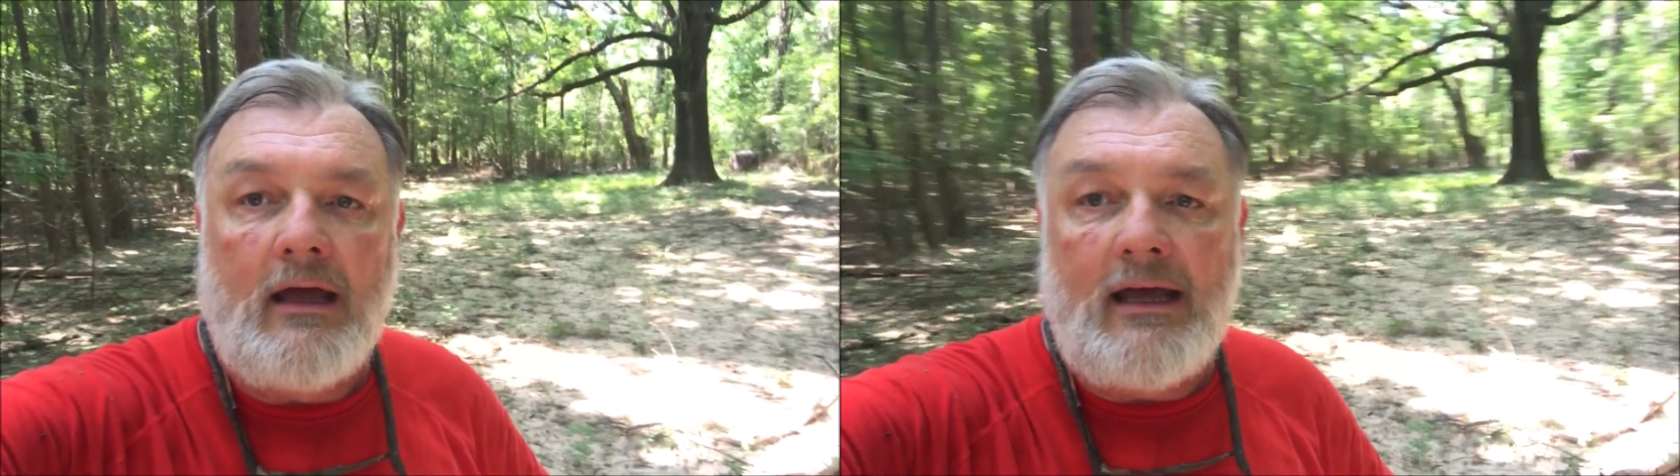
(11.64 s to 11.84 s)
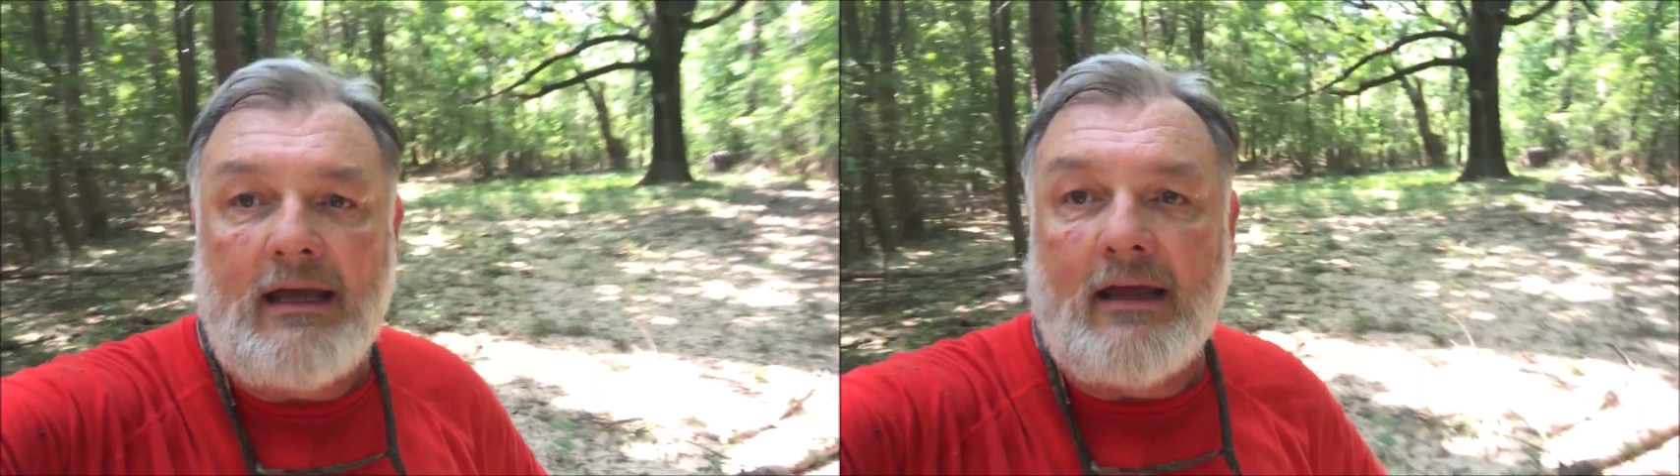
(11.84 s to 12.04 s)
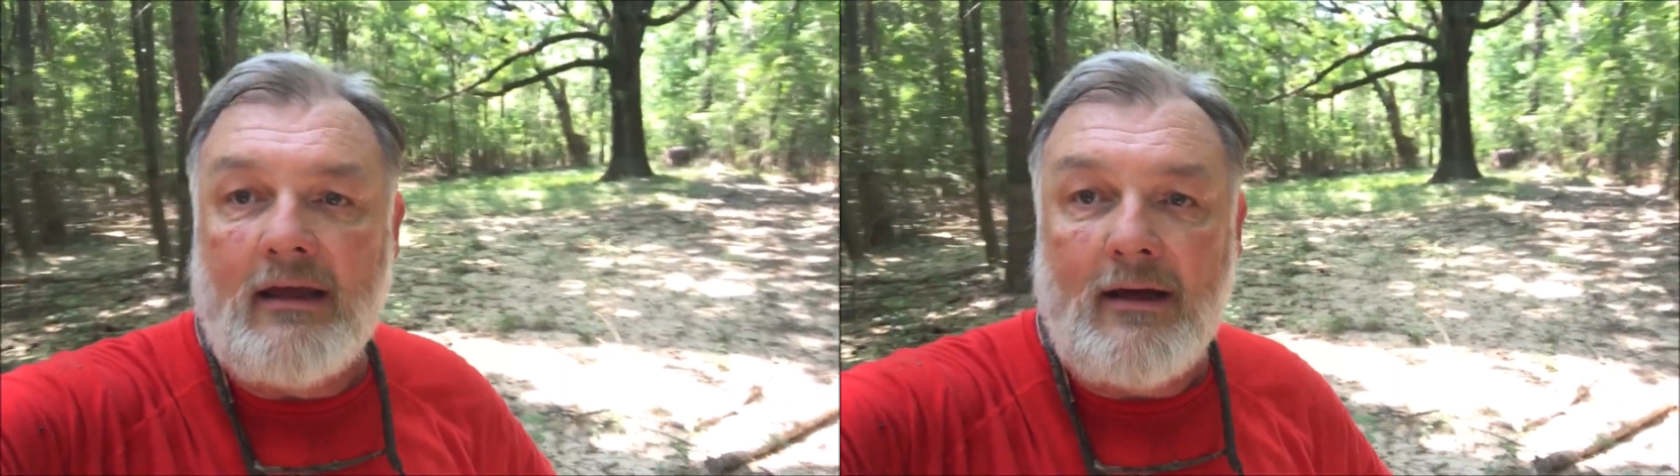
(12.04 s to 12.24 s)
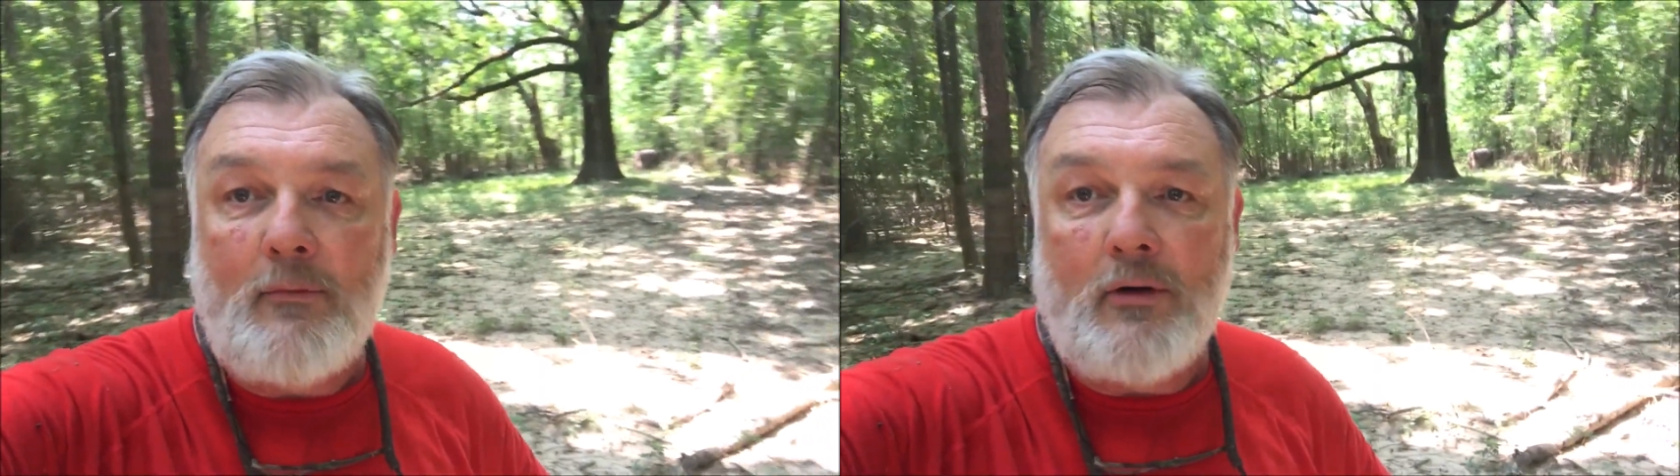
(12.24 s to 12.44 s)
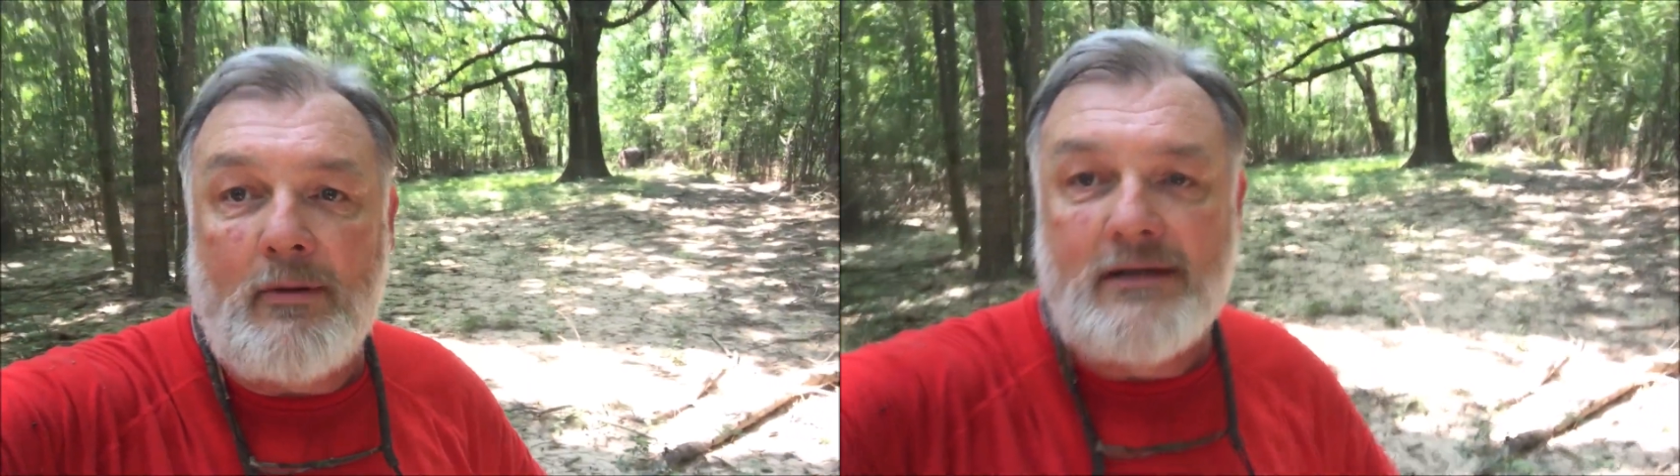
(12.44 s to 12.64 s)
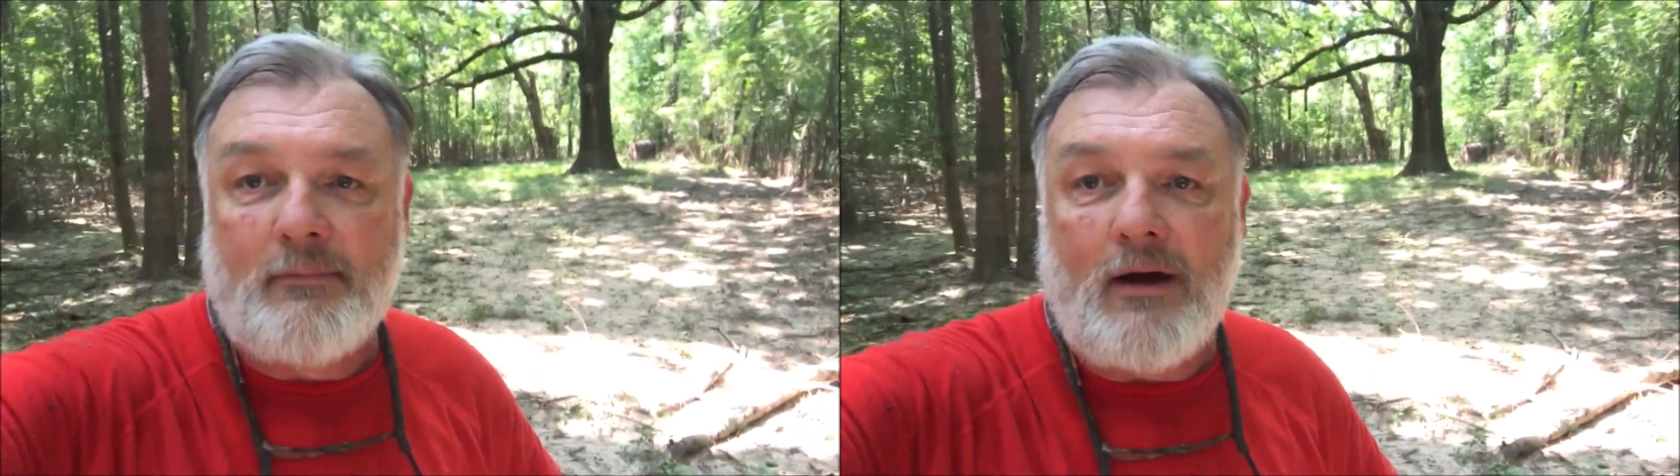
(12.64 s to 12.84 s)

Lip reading: Hey, I'm on a piece of